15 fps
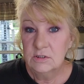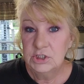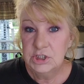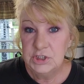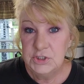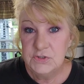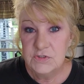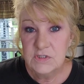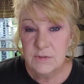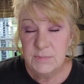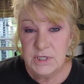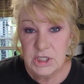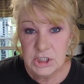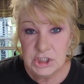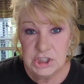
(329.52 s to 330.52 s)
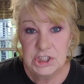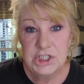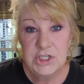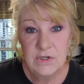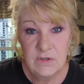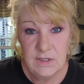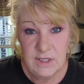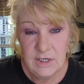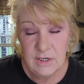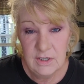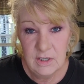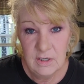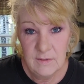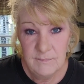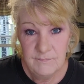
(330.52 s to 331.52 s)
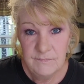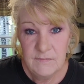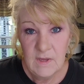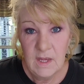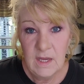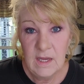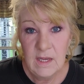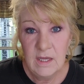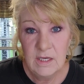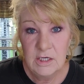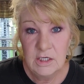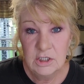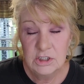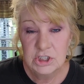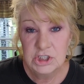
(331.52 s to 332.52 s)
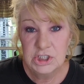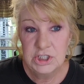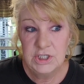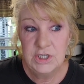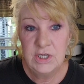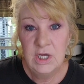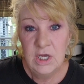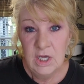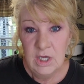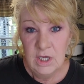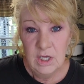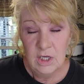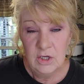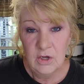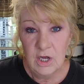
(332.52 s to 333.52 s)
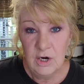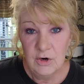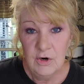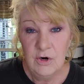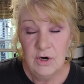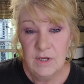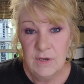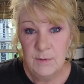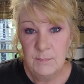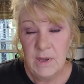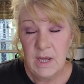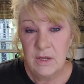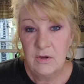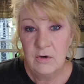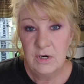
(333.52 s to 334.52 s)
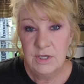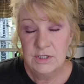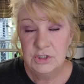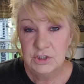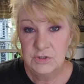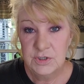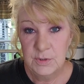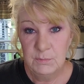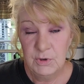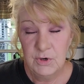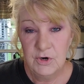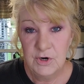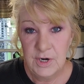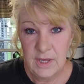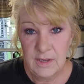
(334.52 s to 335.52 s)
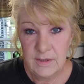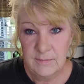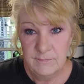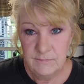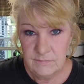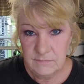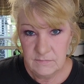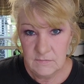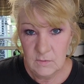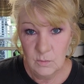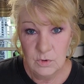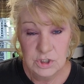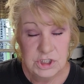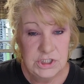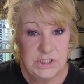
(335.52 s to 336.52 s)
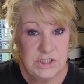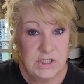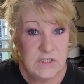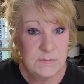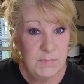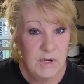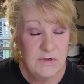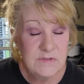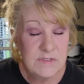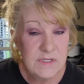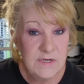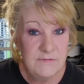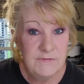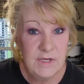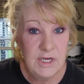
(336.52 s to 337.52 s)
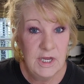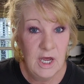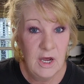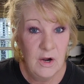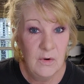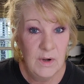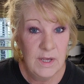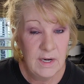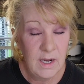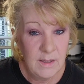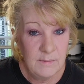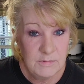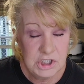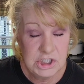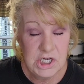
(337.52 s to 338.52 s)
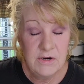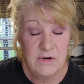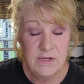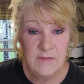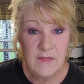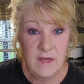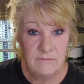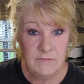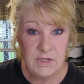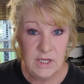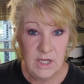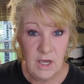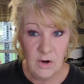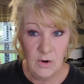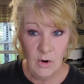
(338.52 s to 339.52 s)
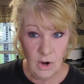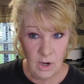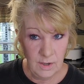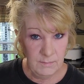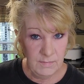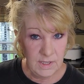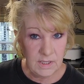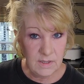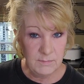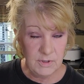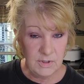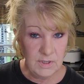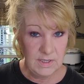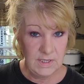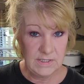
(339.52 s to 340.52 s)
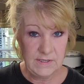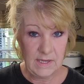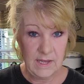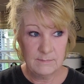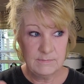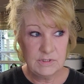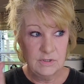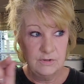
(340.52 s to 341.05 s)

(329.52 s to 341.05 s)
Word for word: She used to be a cheerleader and she got hurt in a backyard injury and broke her neck. Well, she just posted a video and I'm sharing that video on my community tab.